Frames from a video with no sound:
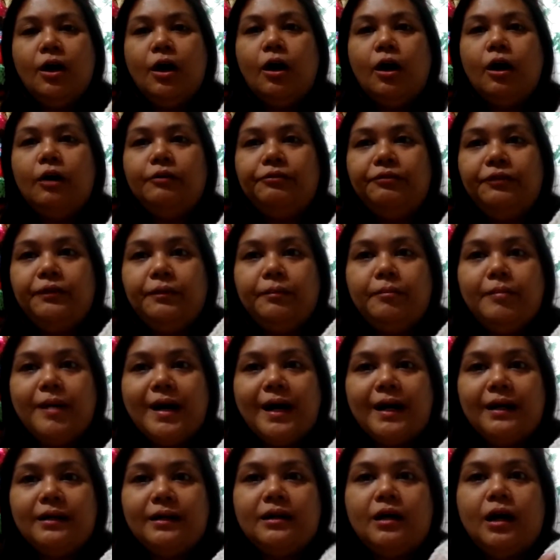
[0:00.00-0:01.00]
of the
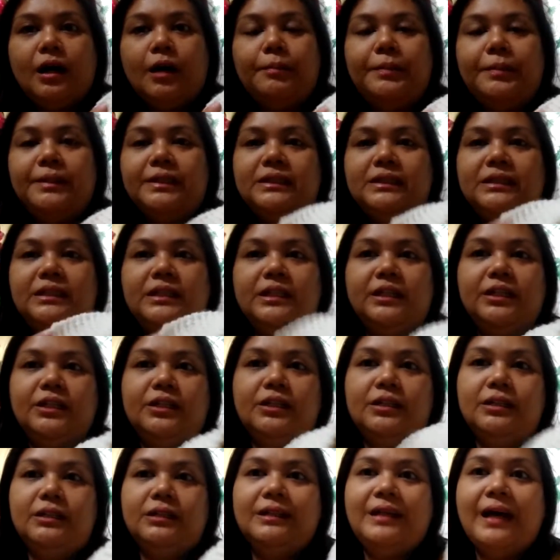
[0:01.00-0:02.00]
bag up
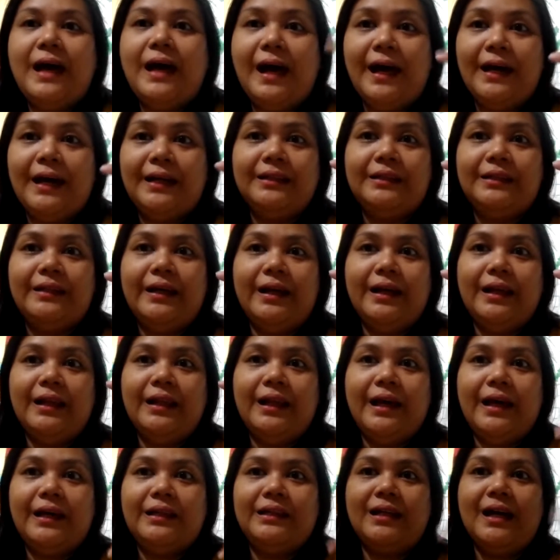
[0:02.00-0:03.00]
until the
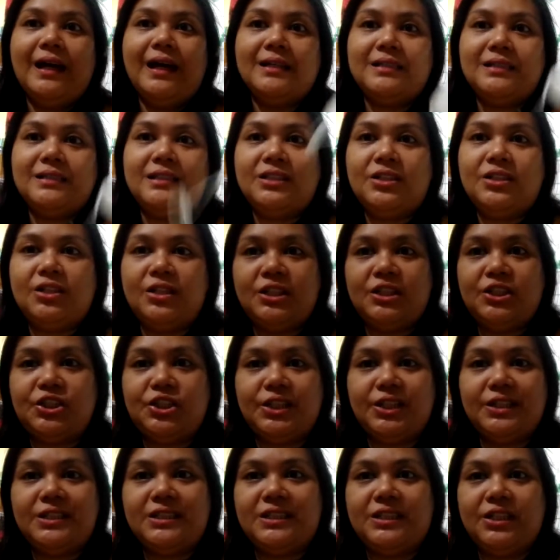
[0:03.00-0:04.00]
handle, and as it
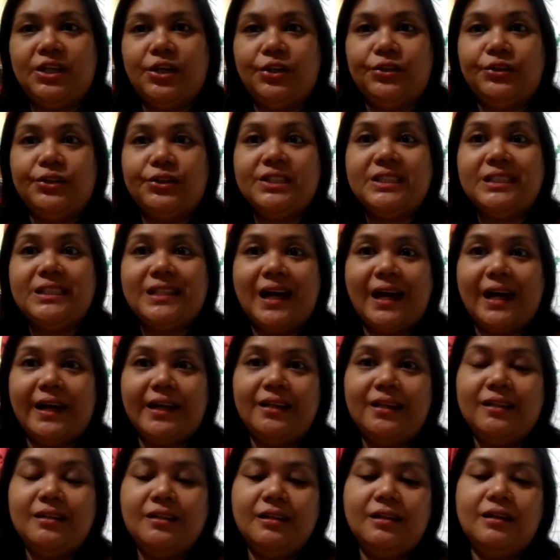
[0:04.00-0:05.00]
reaches the other
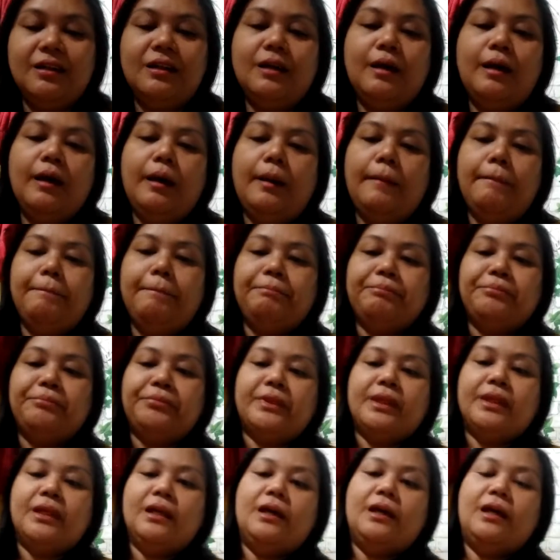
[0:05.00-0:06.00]
side.
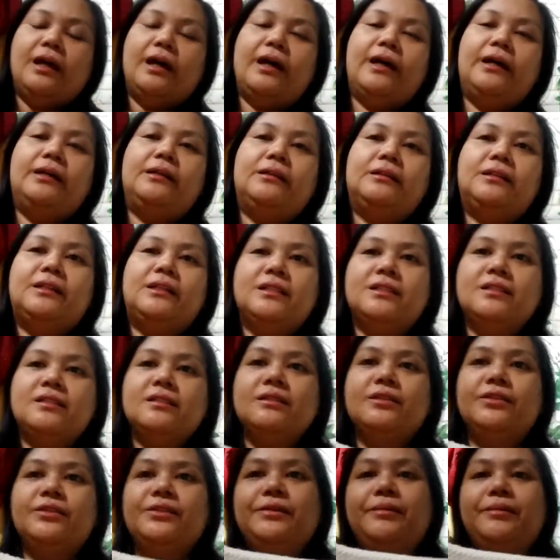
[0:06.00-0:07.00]
And this is
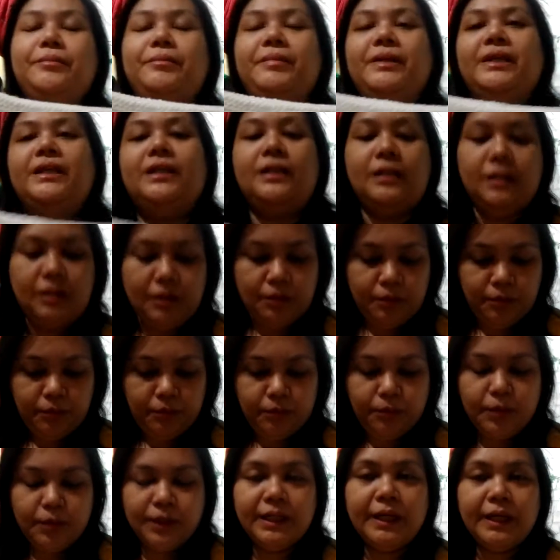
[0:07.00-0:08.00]
going to be
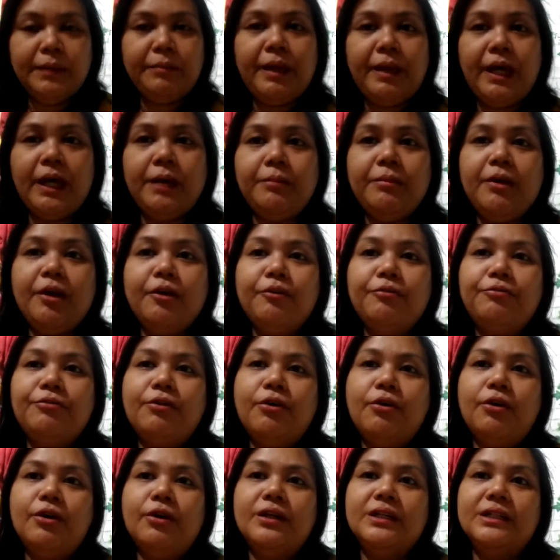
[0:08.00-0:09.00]
what I'm aiming
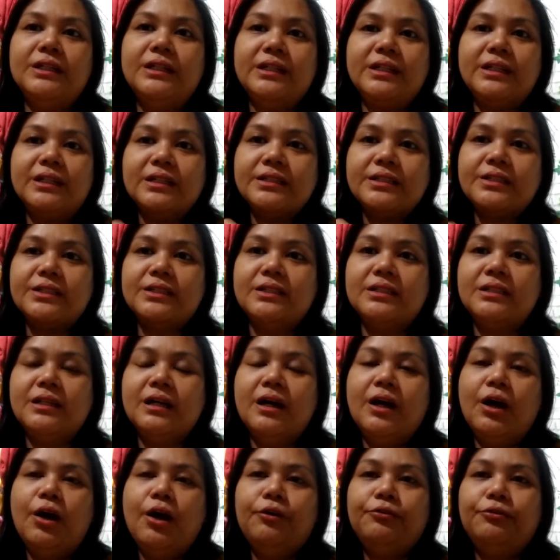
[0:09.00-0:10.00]
for, is
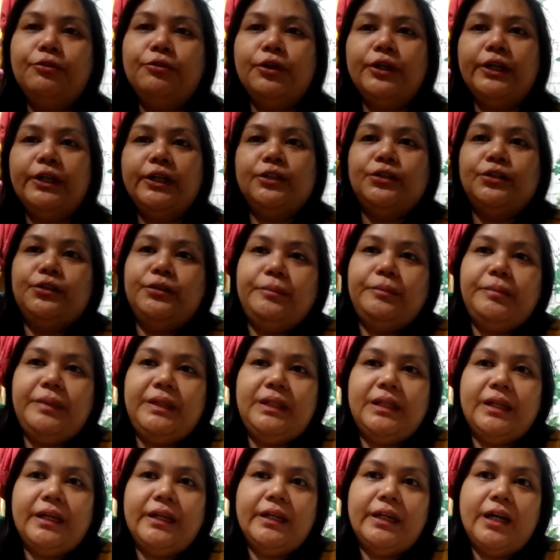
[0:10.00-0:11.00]
for it to
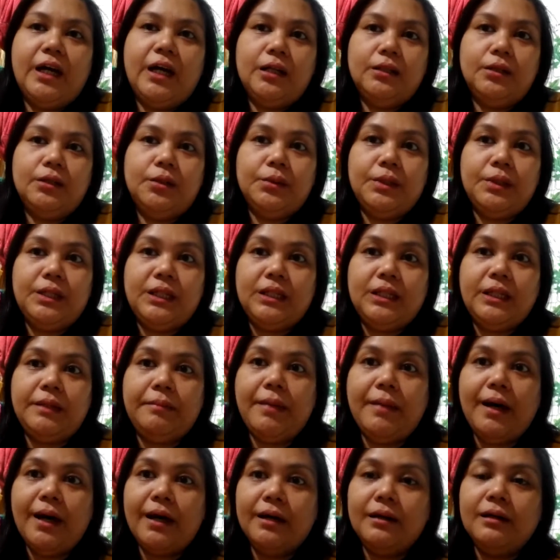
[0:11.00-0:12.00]
be a Hello Kitty
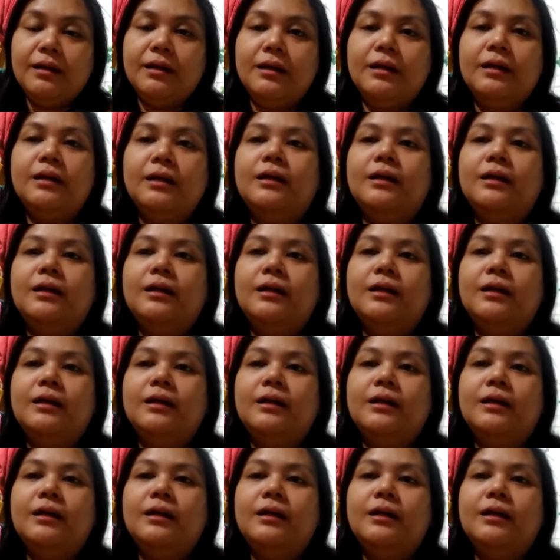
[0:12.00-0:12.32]
bag.